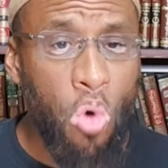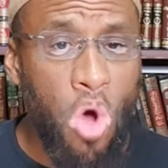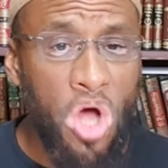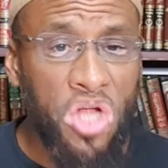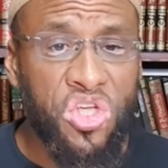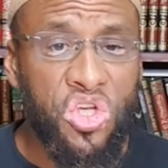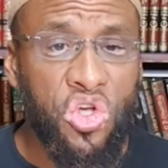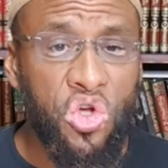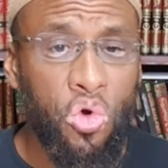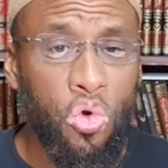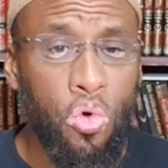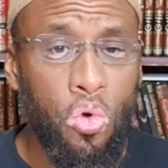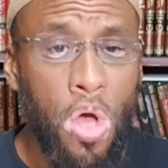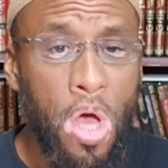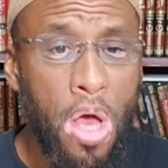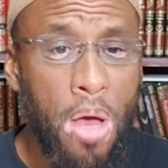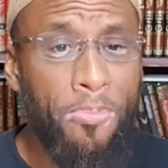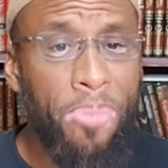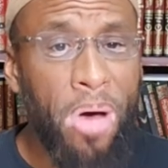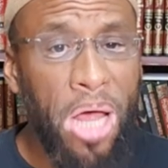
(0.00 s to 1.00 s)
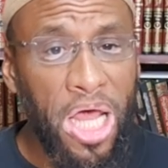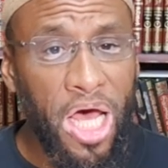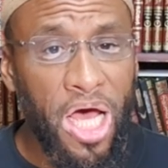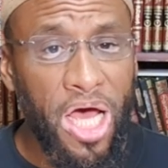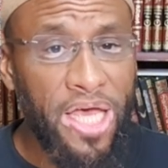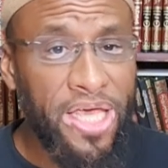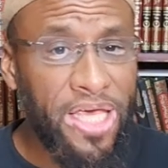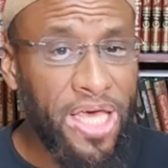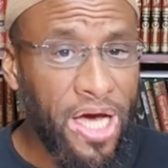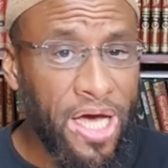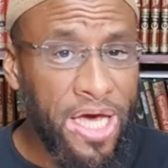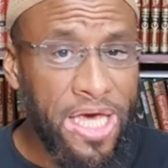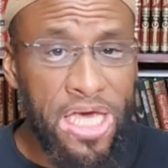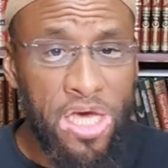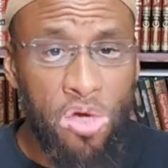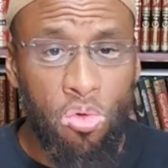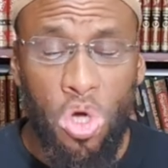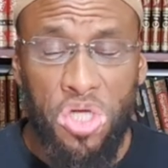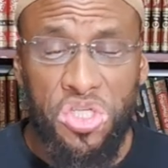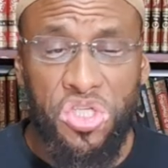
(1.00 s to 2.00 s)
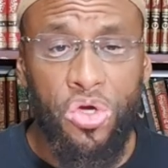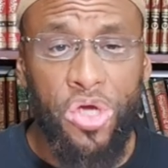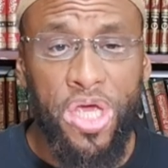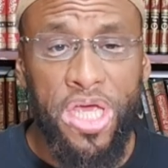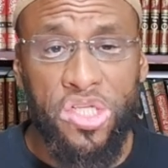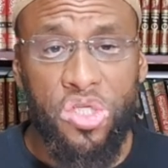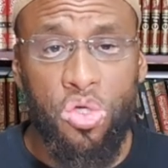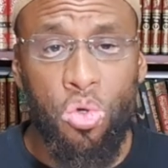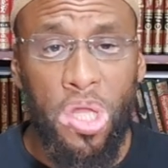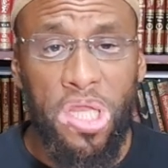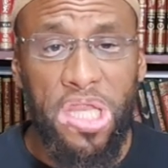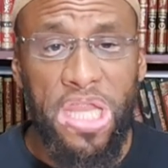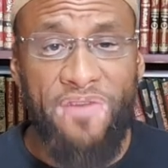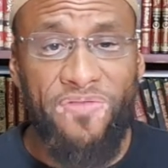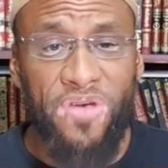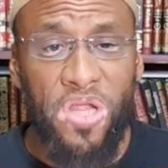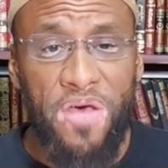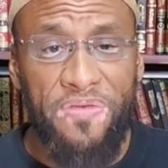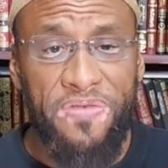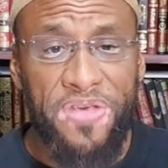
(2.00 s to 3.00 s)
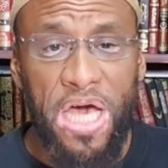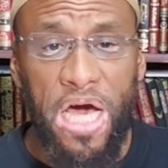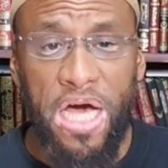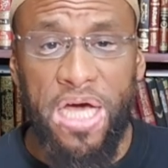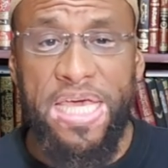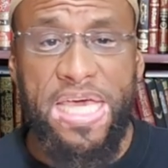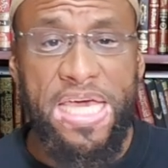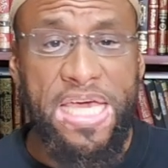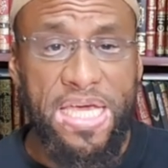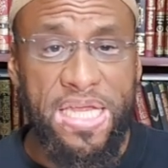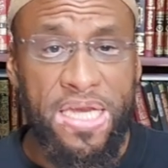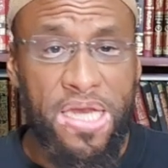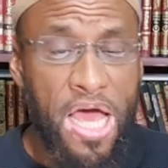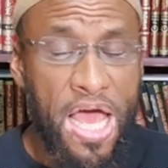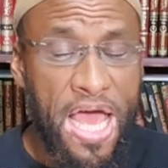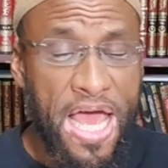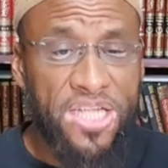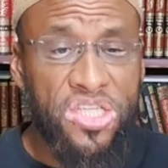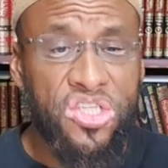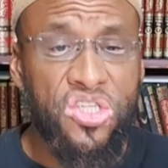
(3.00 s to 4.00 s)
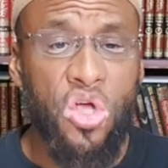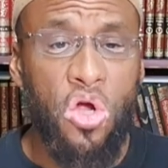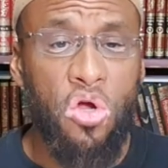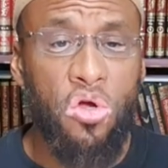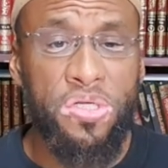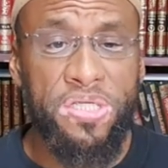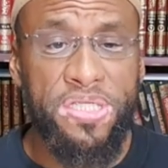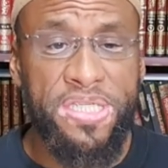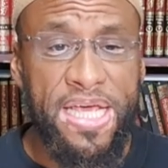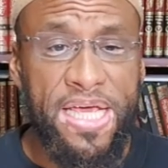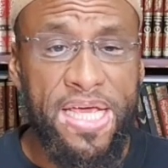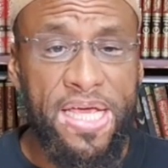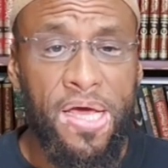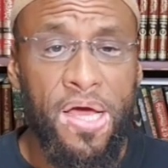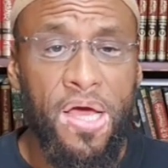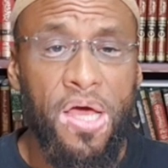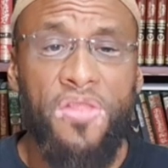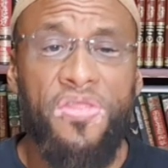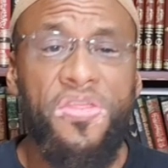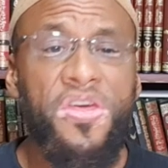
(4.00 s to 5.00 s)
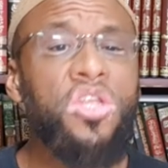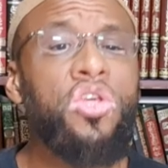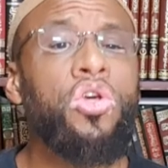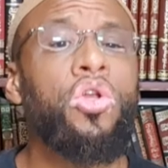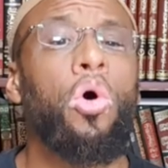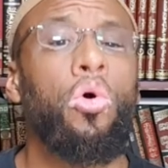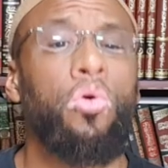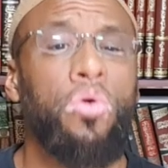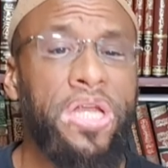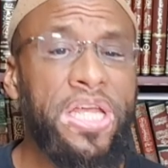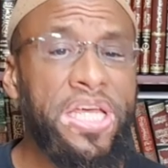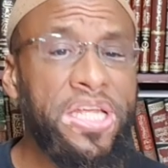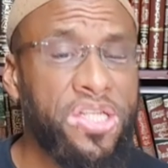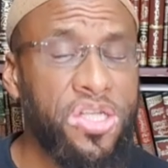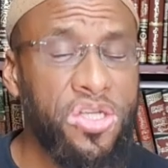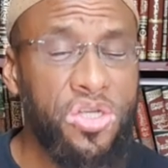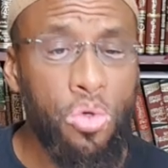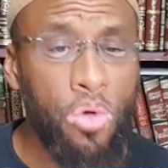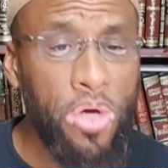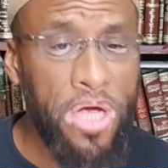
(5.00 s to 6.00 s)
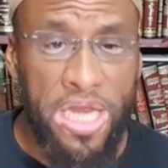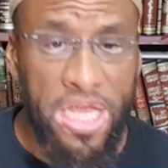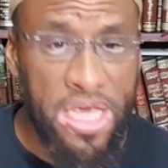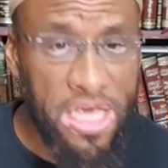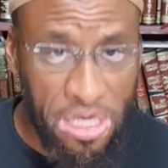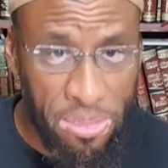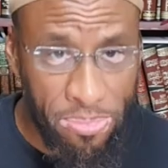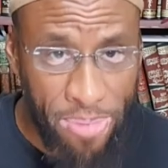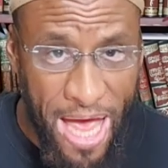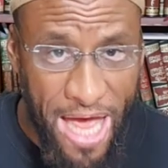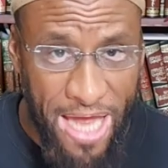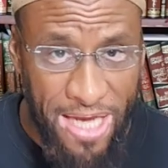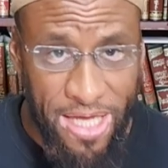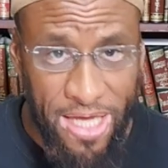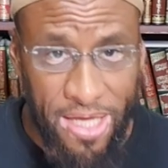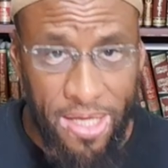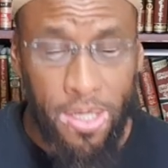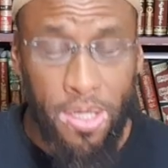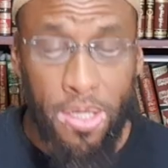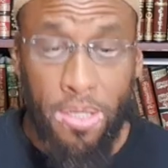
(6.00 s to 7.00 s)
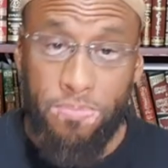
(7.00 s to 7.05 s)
once you balagha yaqeen, once you get to a level of yaqeen and certainty, then you don't need to do any ibadah.